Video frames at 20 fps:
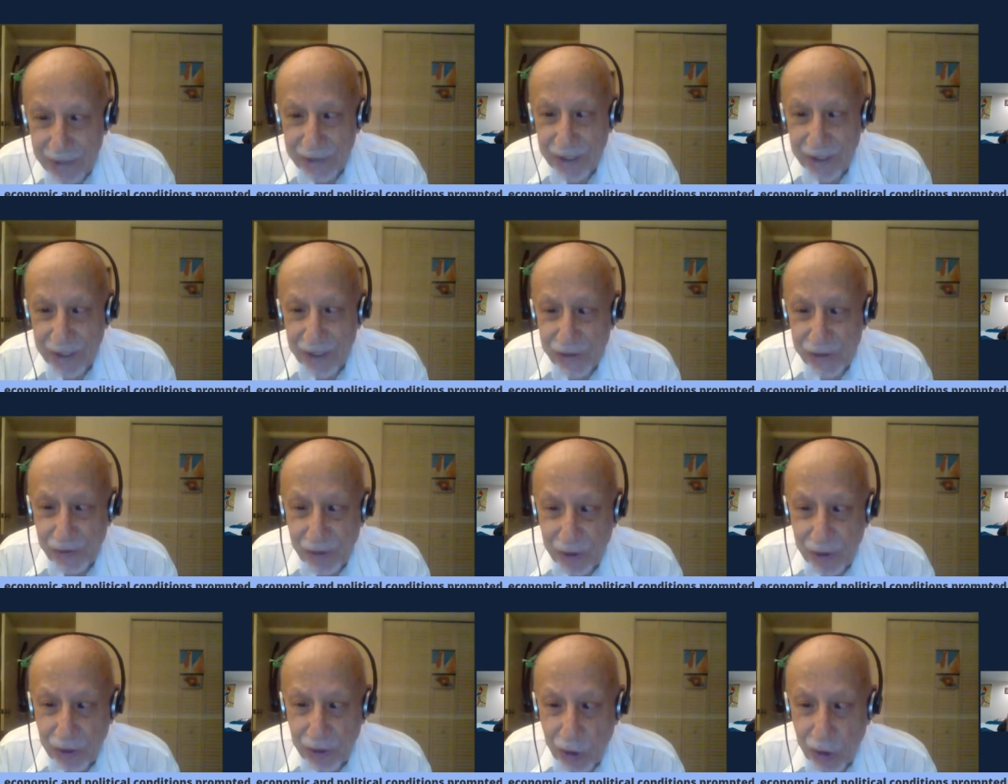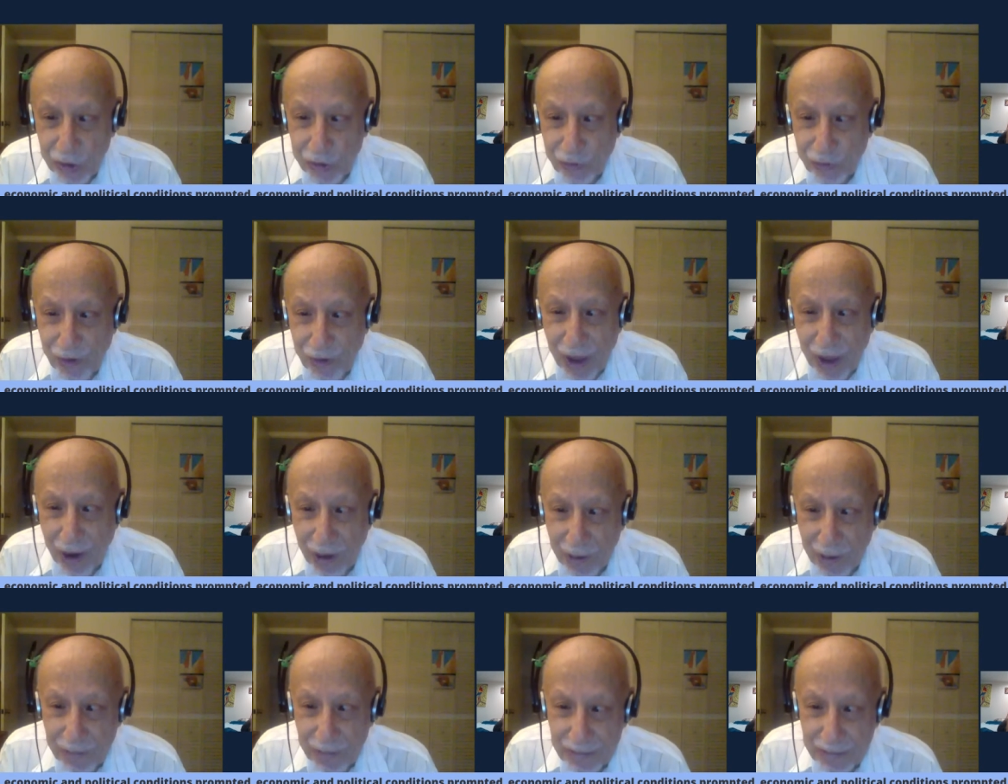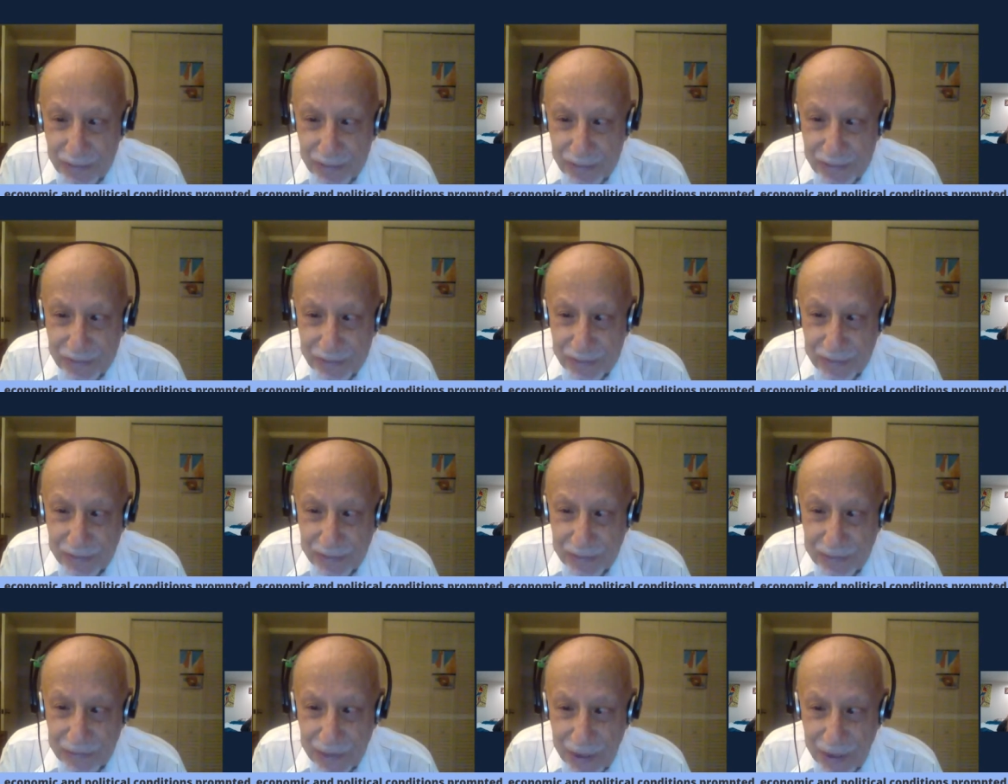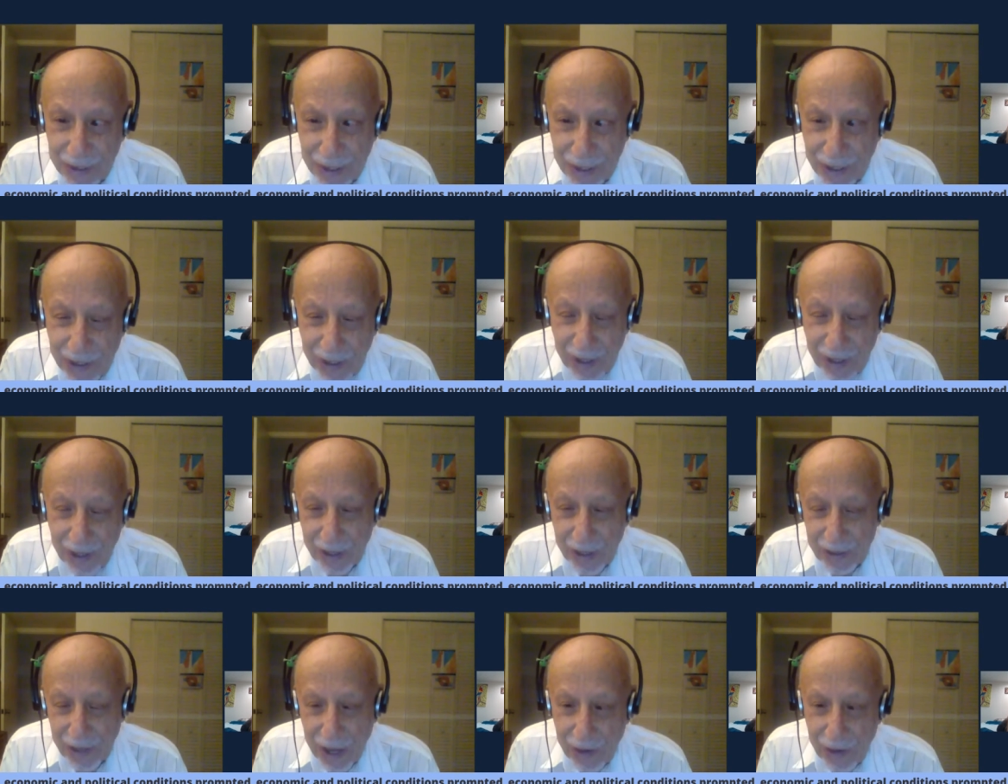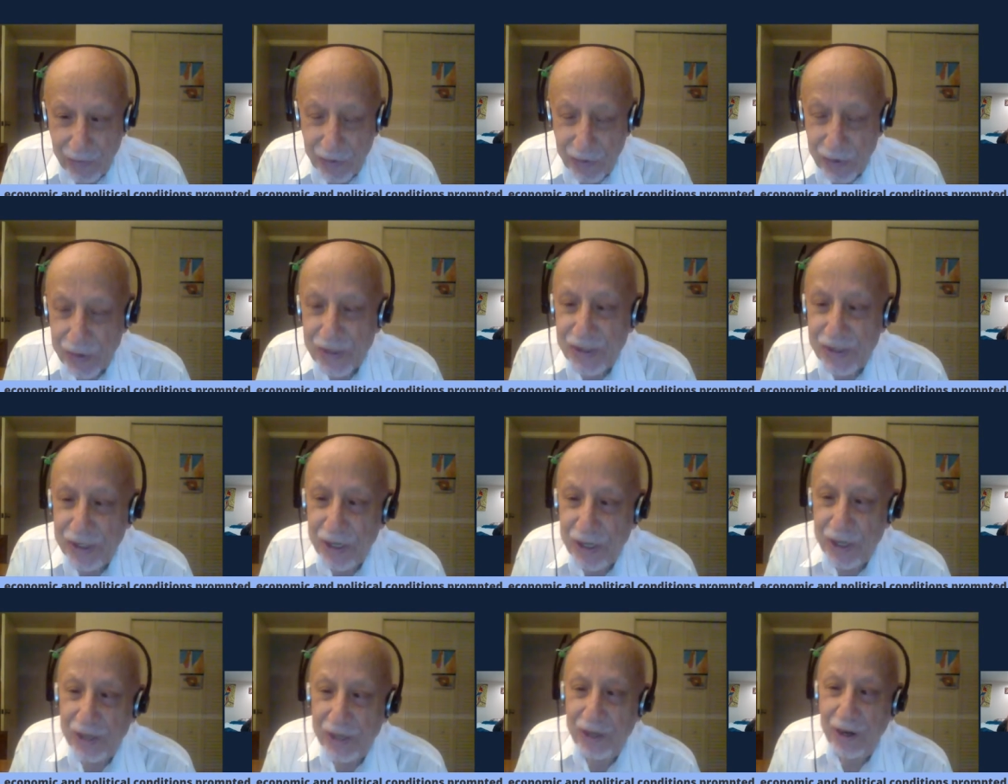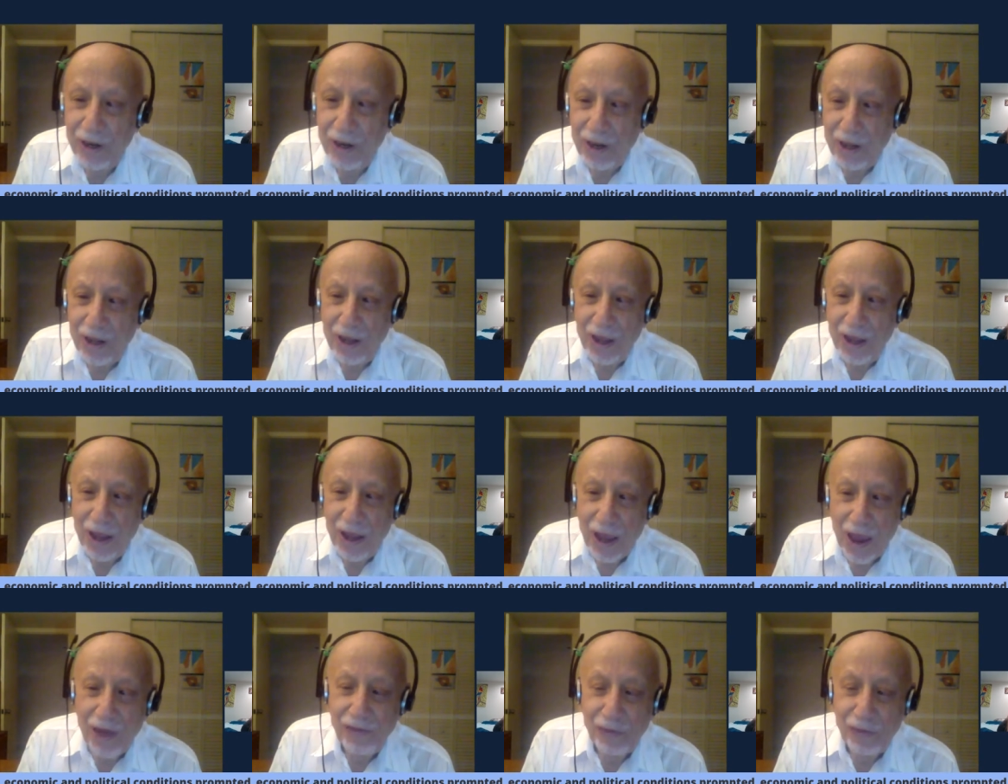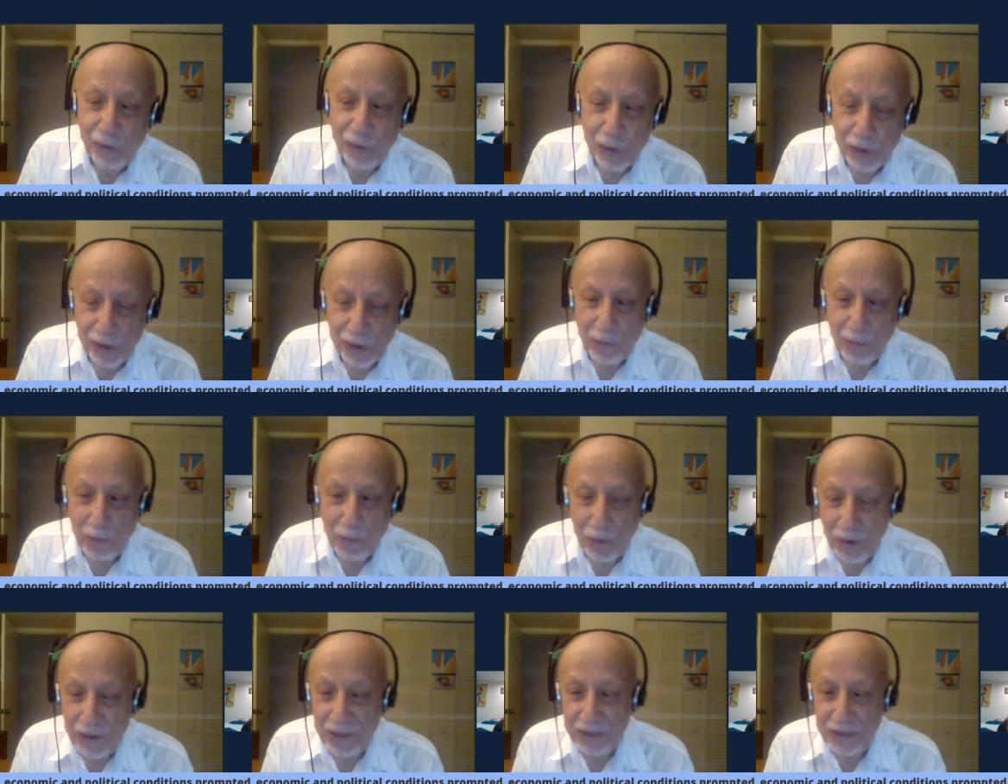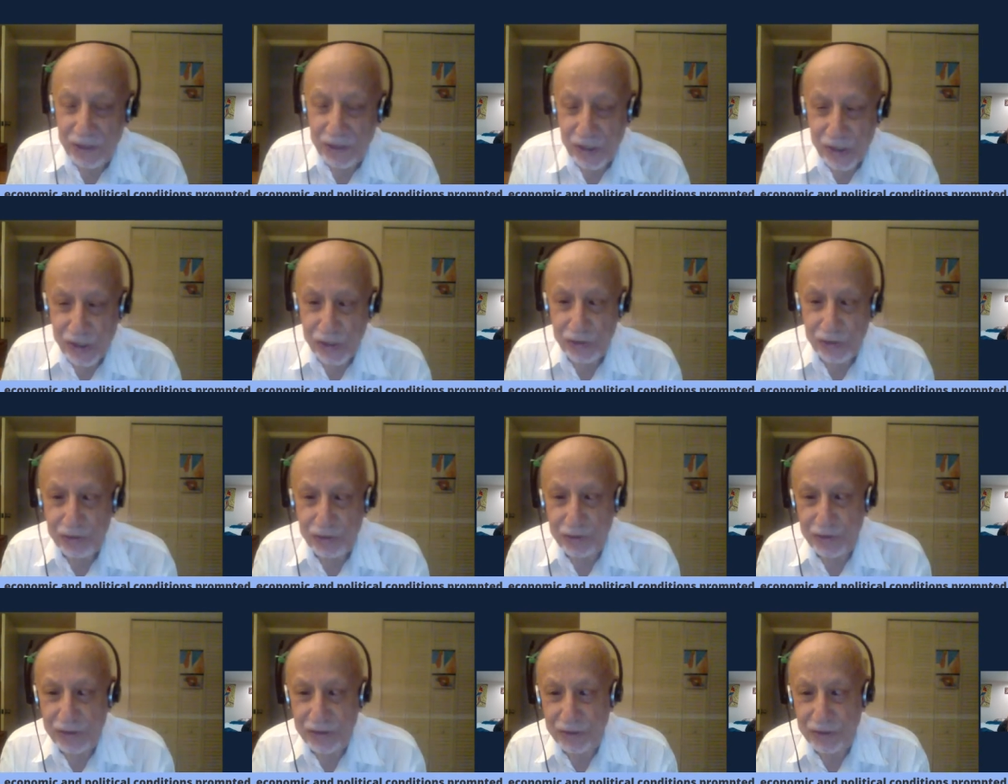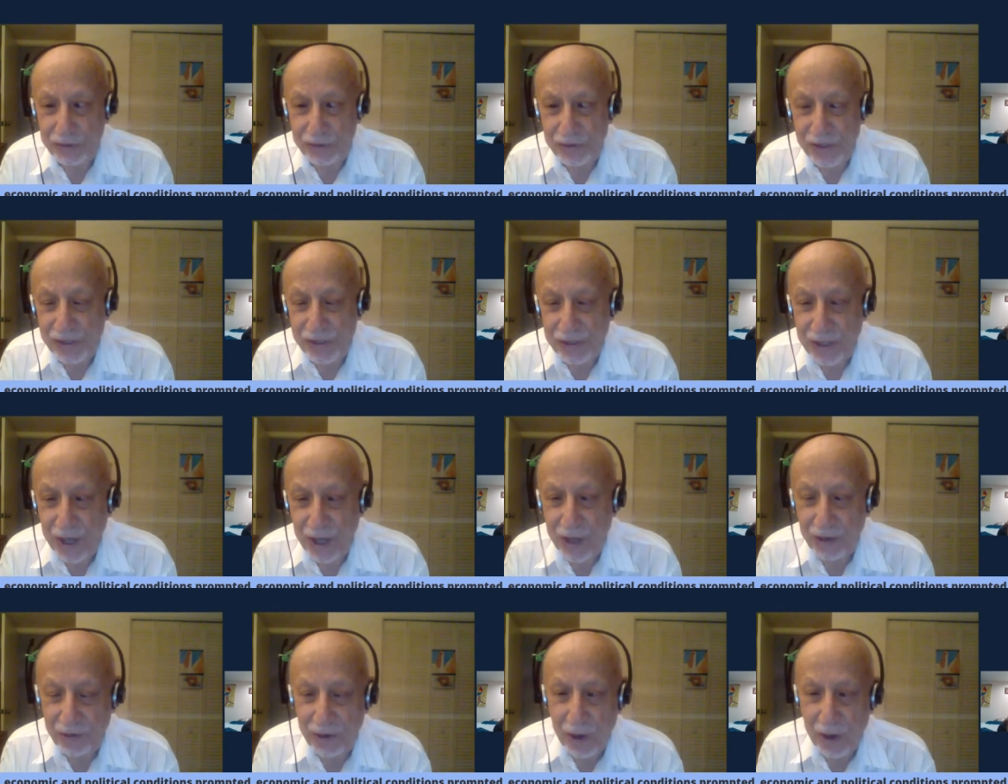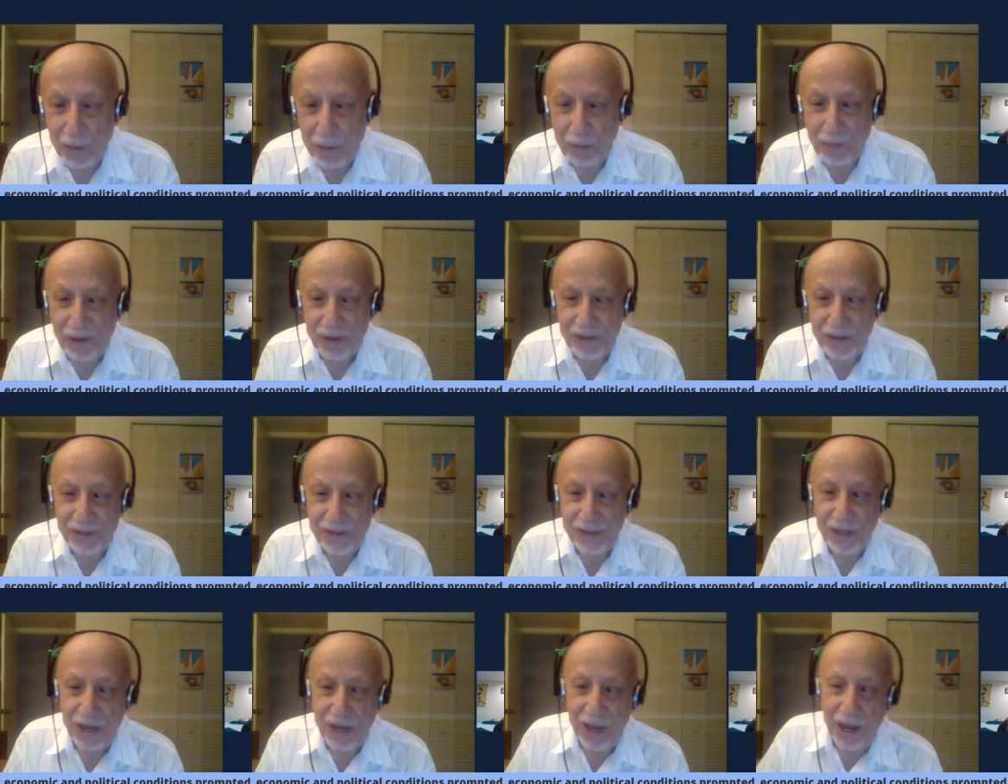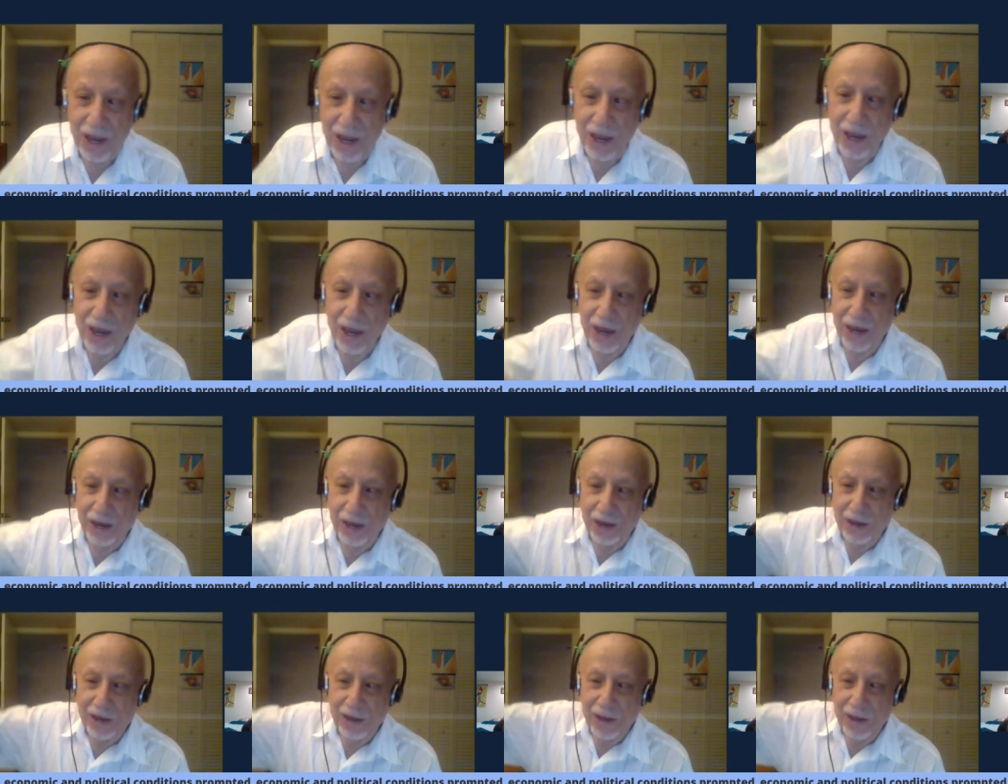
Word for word: Things were not well. And have you seen ever a politician to stand up and say, hey,